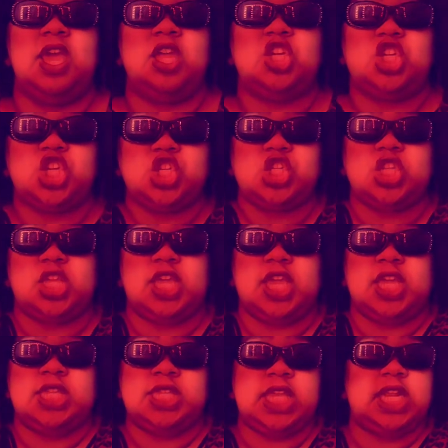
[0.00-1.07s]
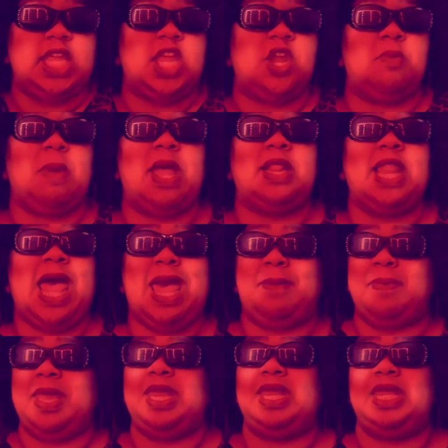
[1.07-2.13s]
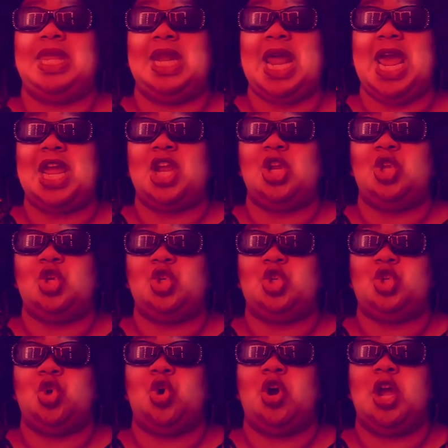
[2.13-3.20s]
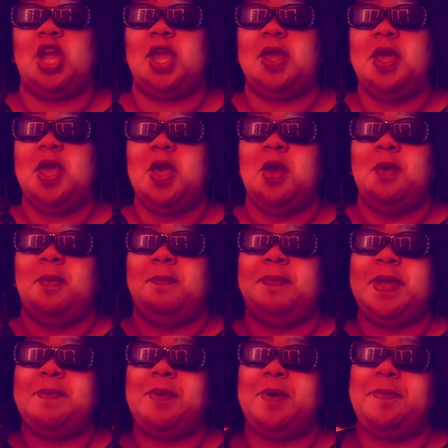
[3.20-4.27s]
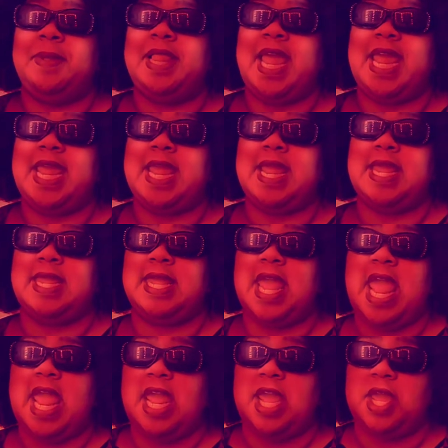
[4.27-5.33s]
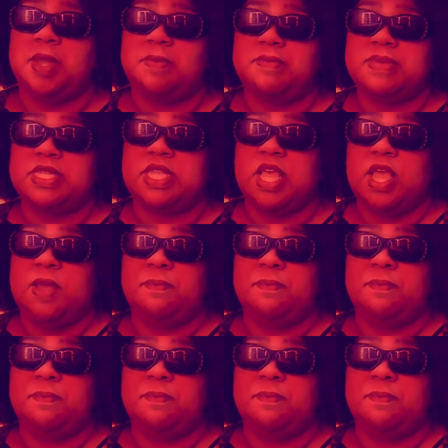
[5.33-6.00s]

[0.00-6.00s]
just sitting here in my lap, and then I can enjoy people playing games,